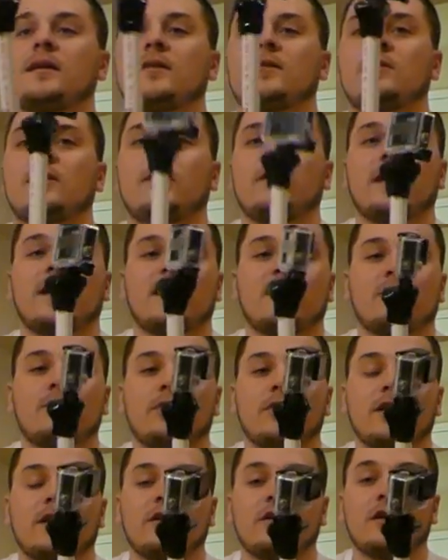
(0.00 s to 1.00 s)
So it gets
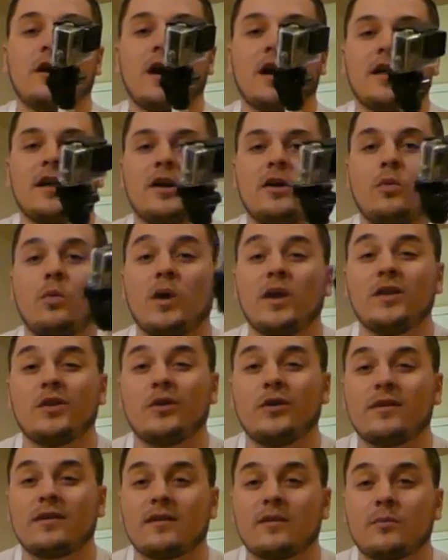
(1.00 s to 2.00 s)
pretty good audio. Wind
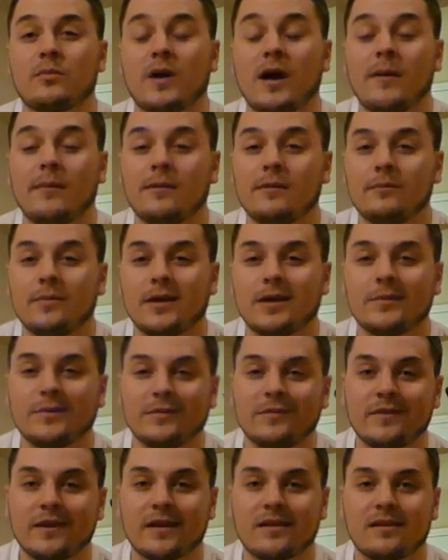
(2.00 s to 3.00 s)
noise is a problem, but I'll be
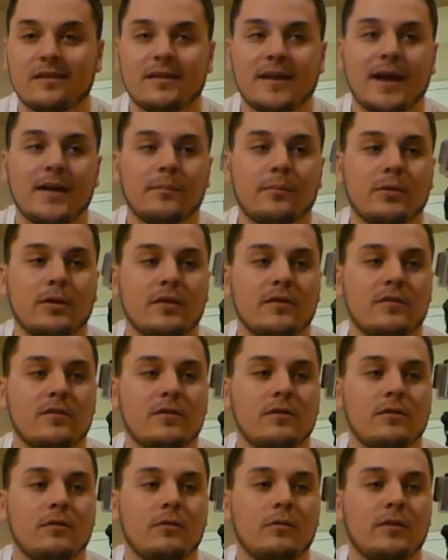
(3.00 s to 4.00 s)
fixing that pretty
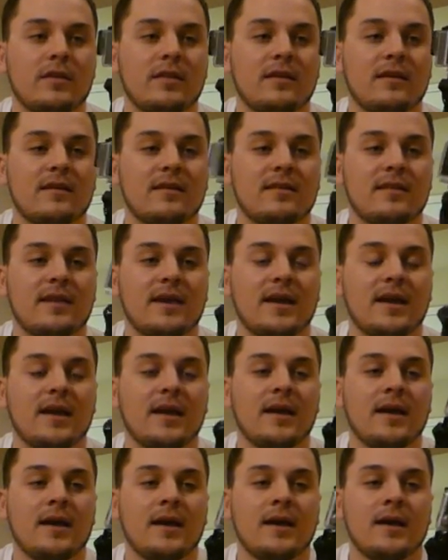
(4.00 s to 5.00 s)
soon with this thing.
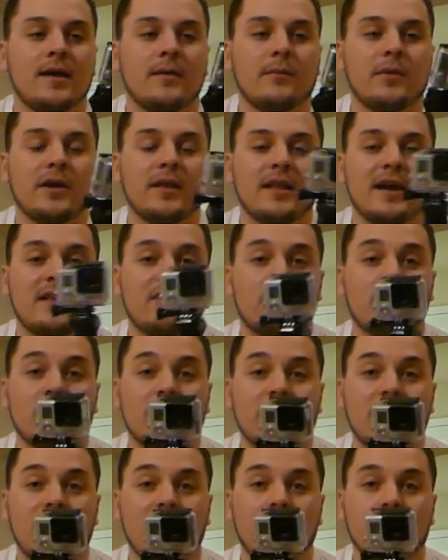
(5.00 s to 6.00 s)
But that's one
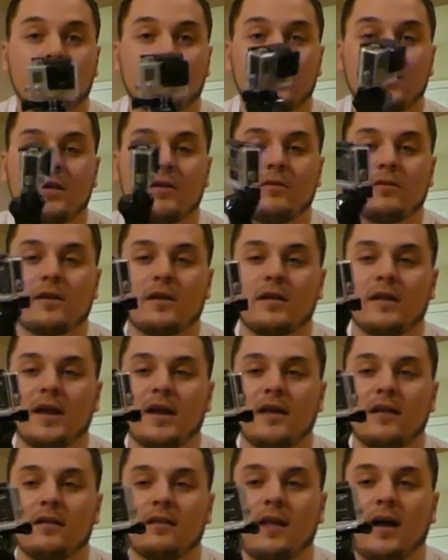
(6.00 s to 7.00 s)
of the cameras that I use. I
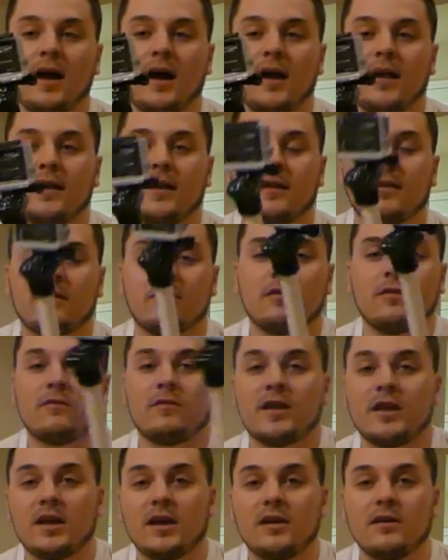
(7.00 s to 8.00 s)
like it a lot. It gets good
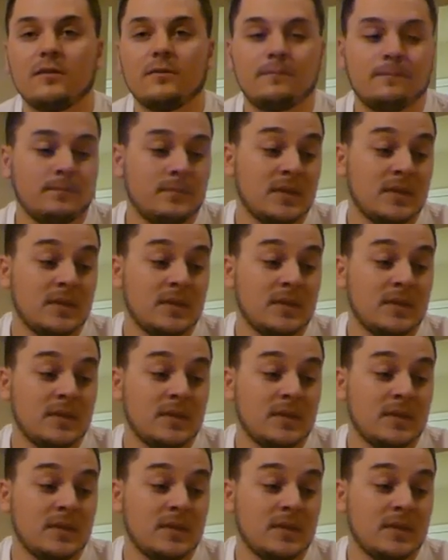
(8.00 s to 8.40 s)
video.